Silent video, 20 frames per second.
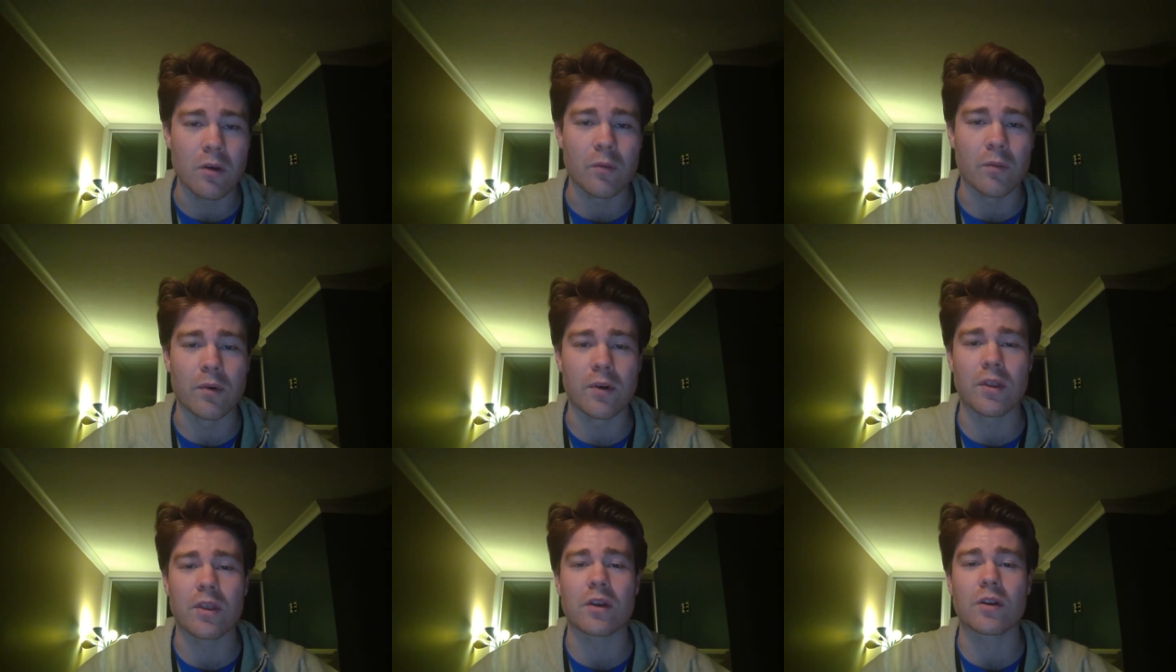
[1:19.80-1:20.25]

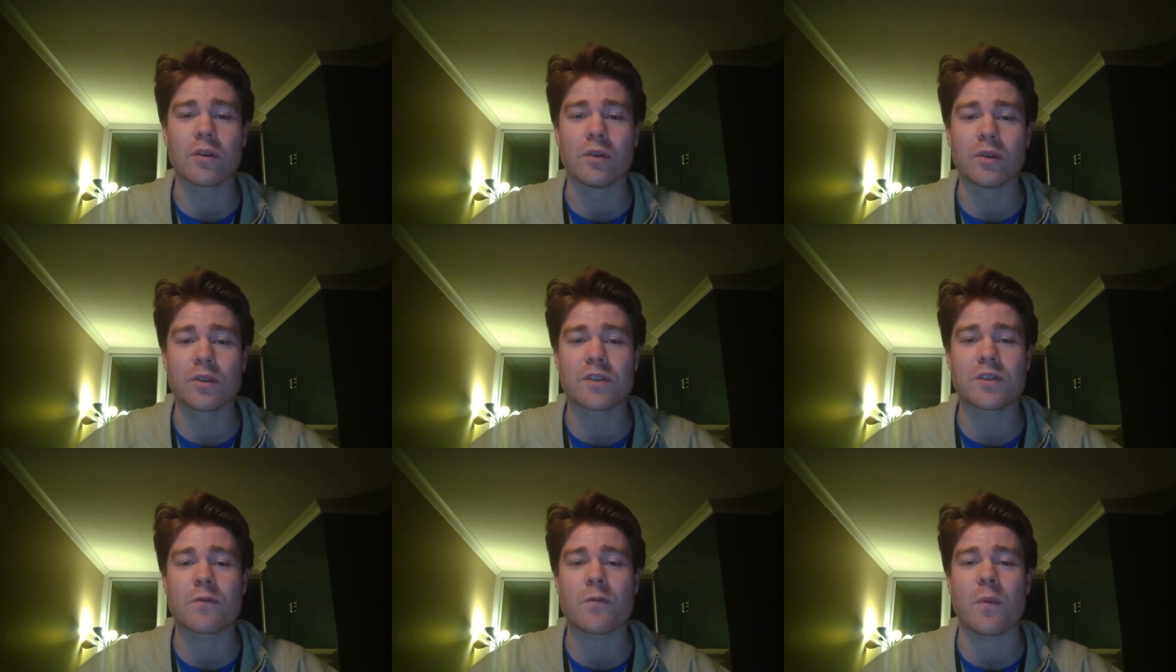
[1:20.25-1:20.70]
One of the
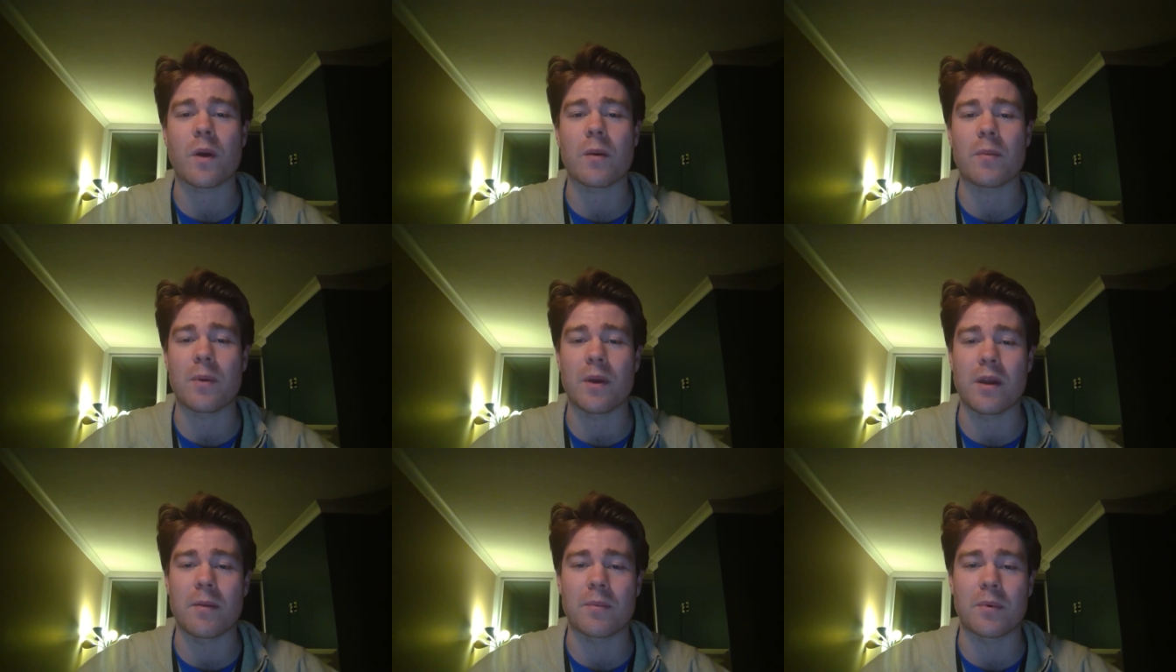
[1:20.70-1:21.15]
goals of my
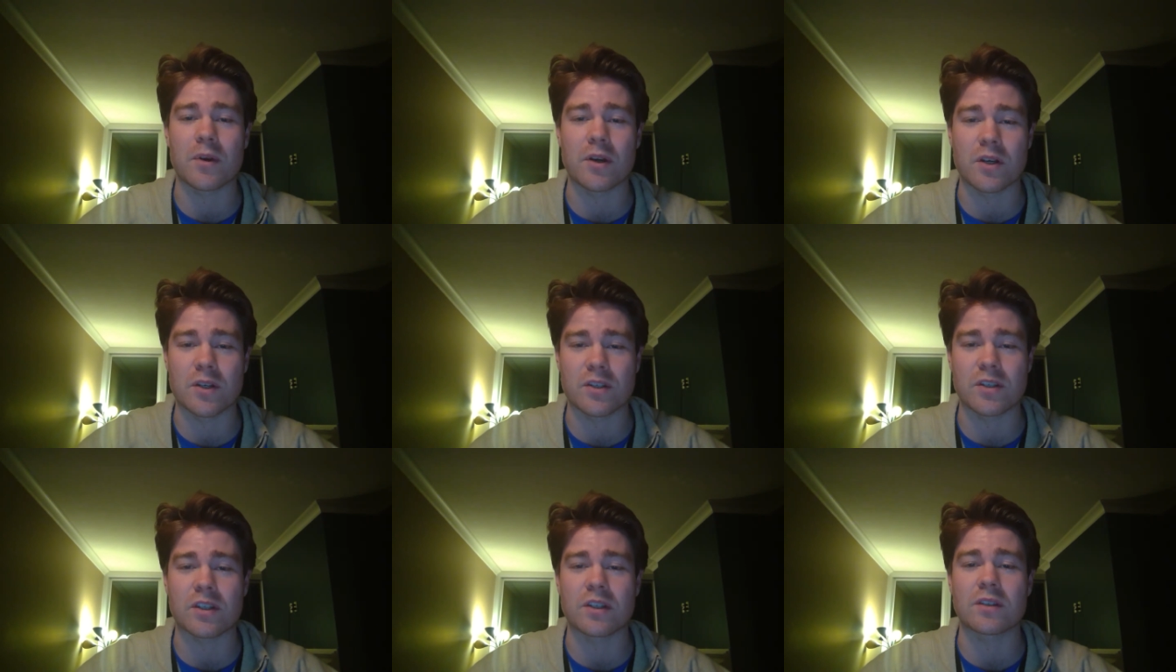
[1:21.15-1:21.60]
paper
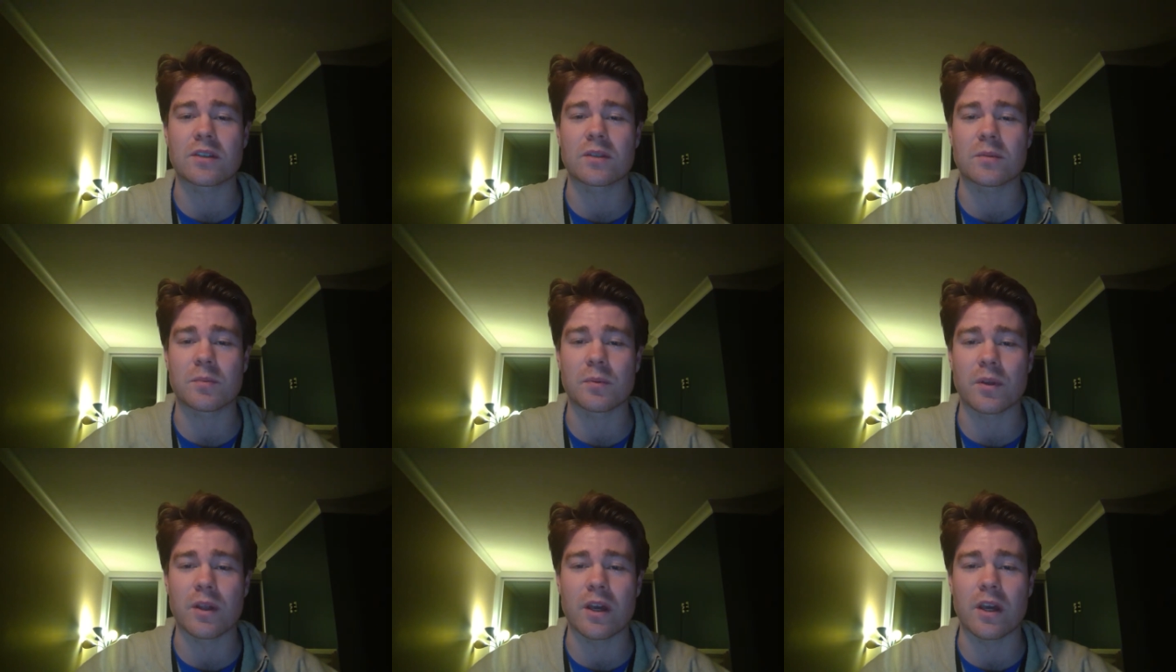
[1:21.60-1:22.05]
is to
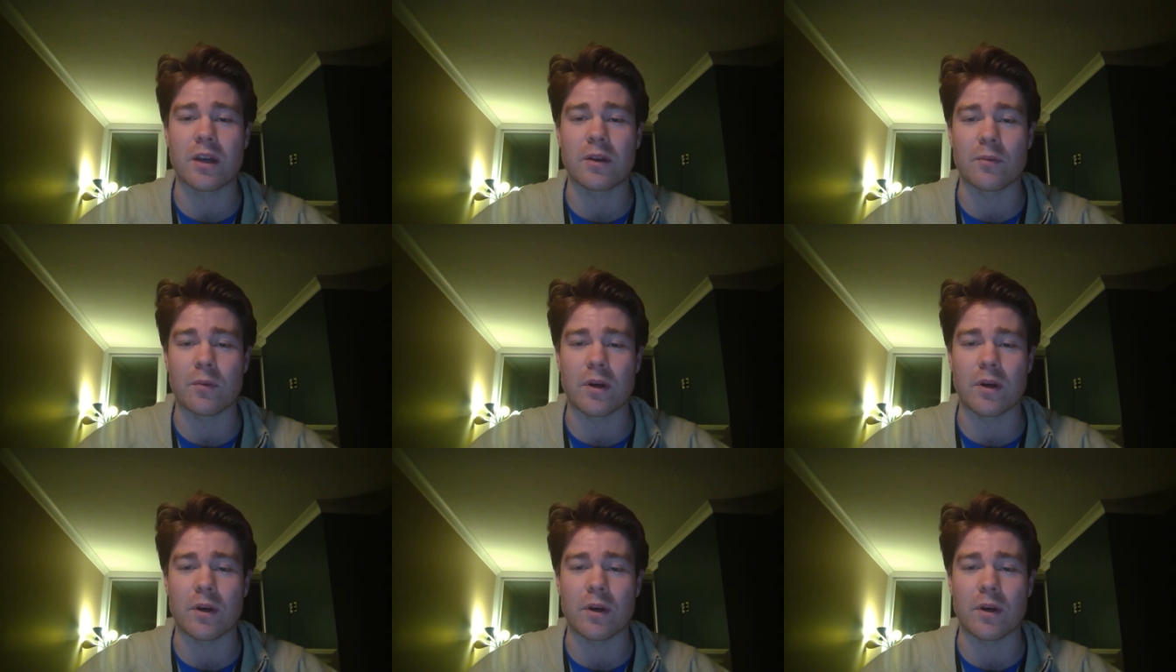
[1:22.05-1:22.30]
explain